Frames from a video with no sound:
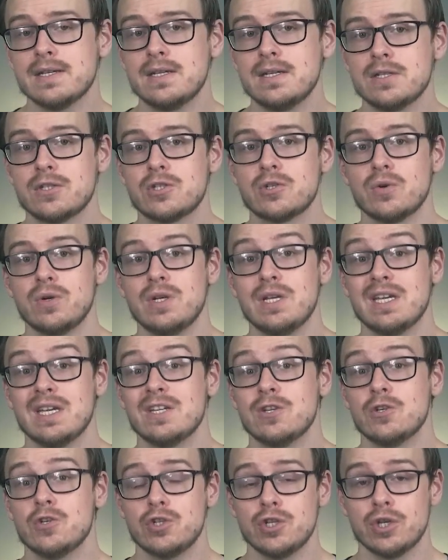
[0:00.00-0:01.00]
industry
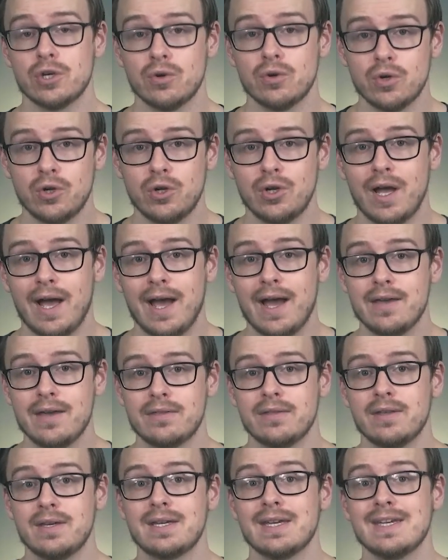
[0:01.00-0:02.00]
in general, I
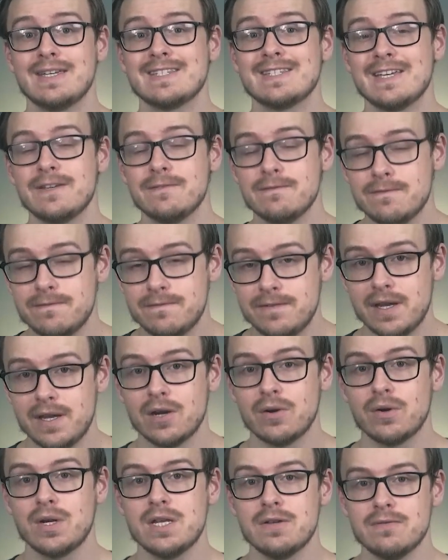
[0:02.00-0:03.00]
think, is a
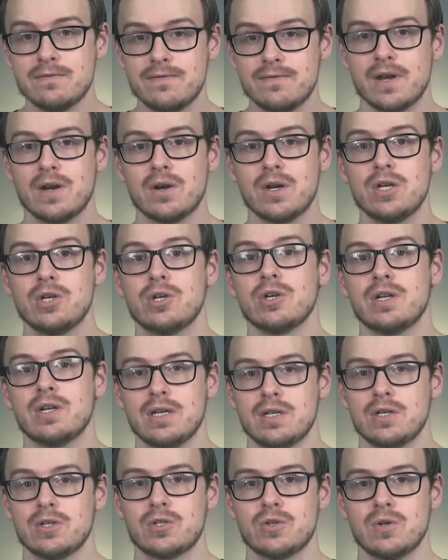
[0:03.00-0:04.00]
very, very good
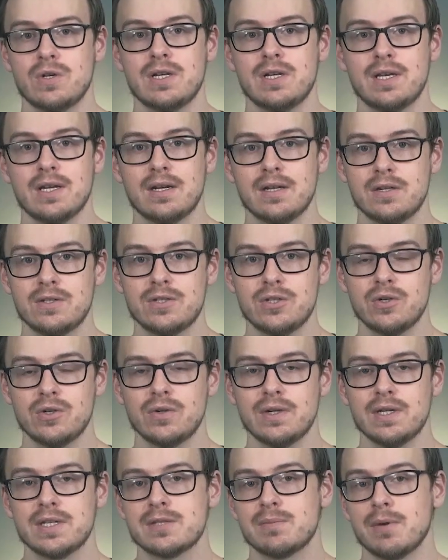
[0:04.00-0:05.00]
industry to get into.
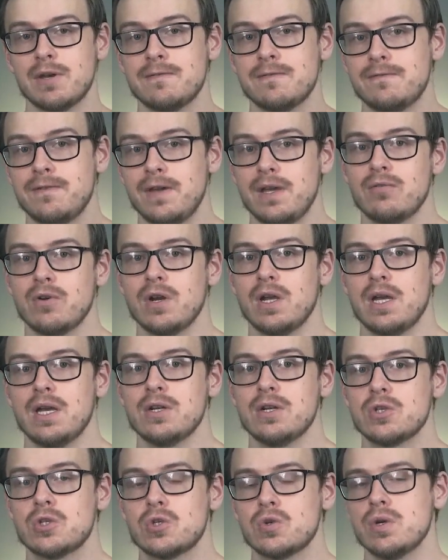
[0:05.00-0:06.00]
It's my favorite
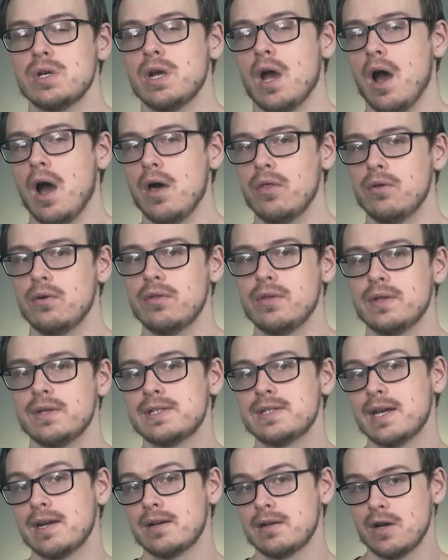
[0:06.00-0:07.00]
industry other than
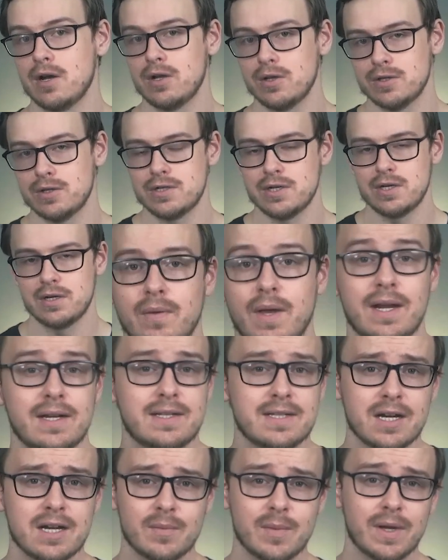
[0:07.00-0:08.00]
technology. And I
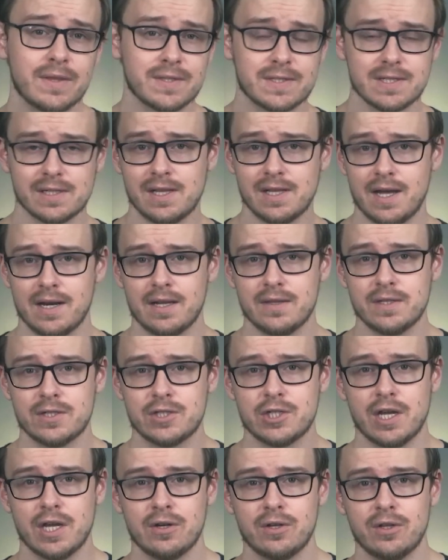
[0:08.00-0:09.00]
talk about this a lot on the
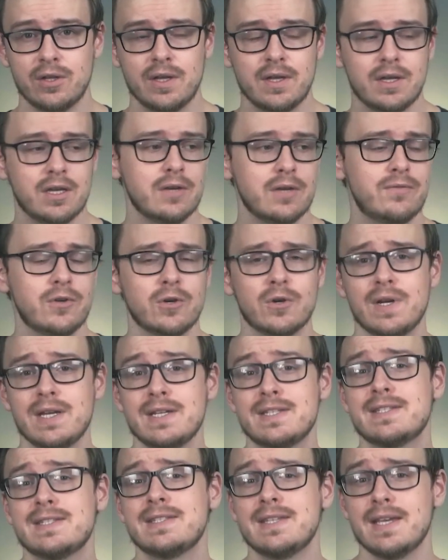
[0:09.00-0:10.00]
channel. If you're a
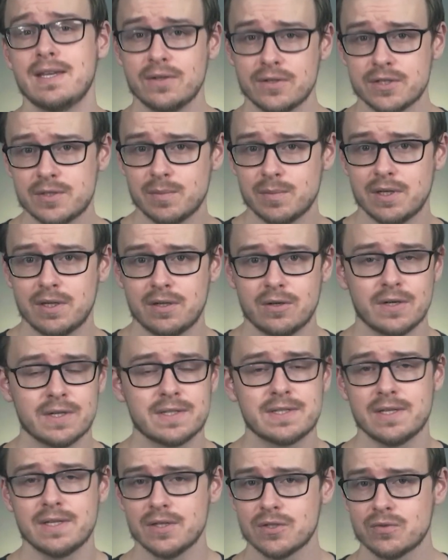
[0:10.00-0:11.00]
salesman or a
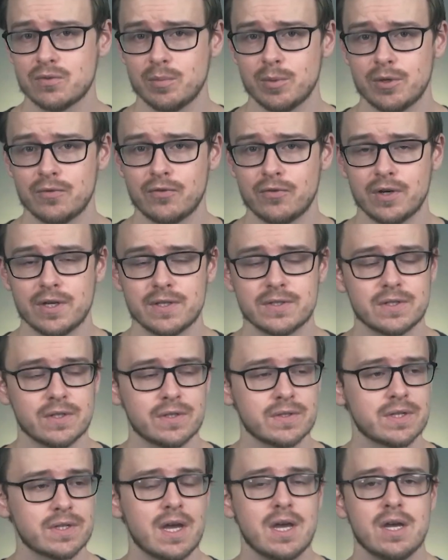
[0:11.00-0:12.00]
saleswoman, for
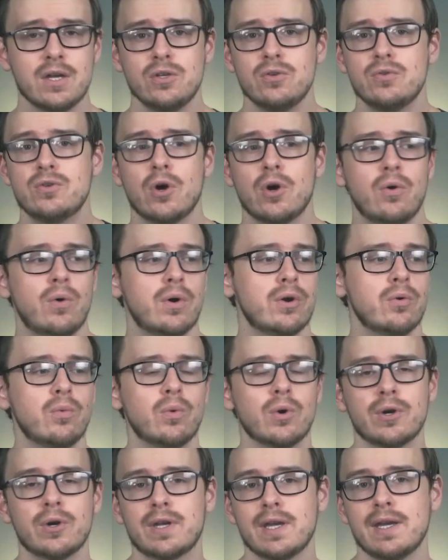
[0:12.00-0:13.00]
instance, you don't want to
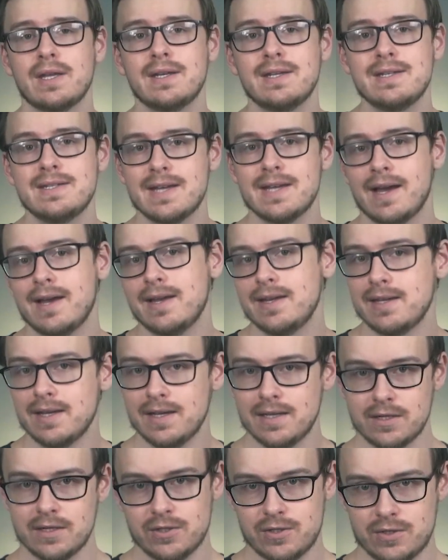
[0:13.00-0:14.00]
work in a dying
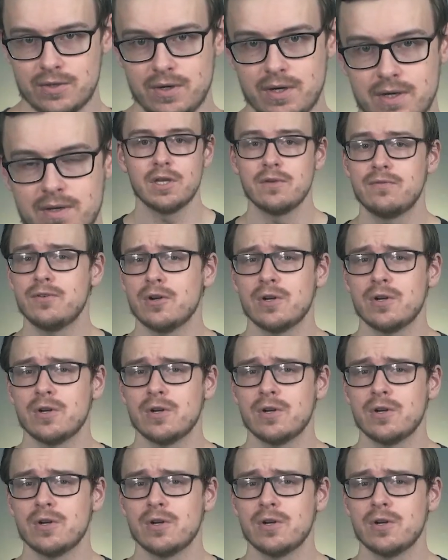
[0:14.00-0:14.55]
industry. If